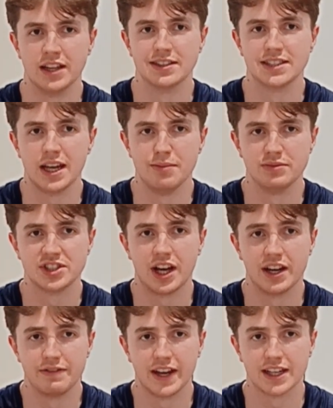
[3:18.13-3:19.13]
the same
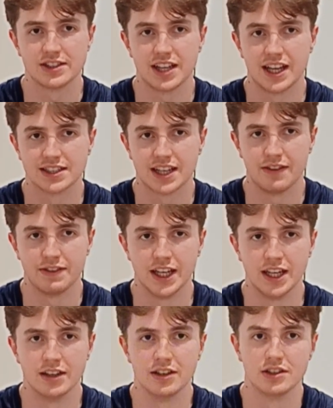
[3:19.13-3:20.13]
side effects as
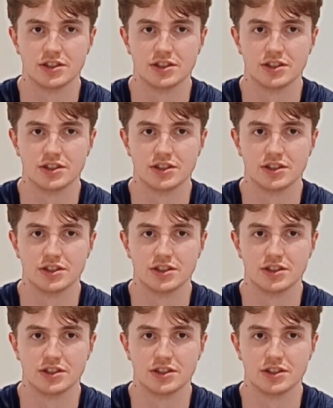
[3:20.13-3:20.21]
caffeine,